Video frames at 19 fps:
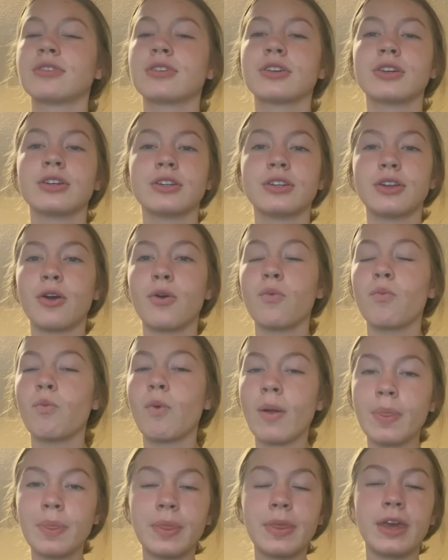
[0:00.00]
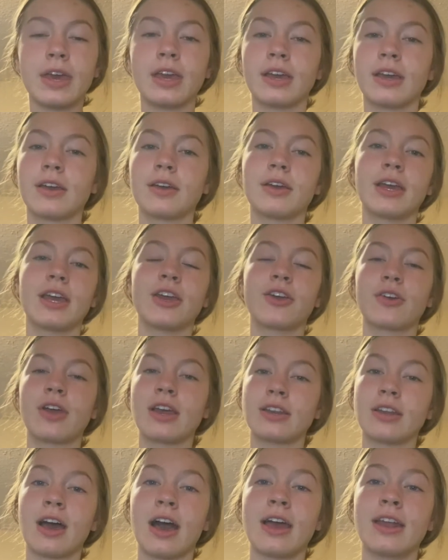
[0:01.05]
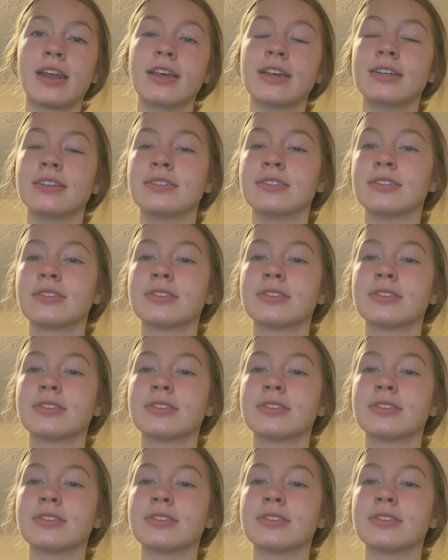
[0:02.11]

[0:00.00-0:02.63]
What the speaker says: could know one thing in grade 9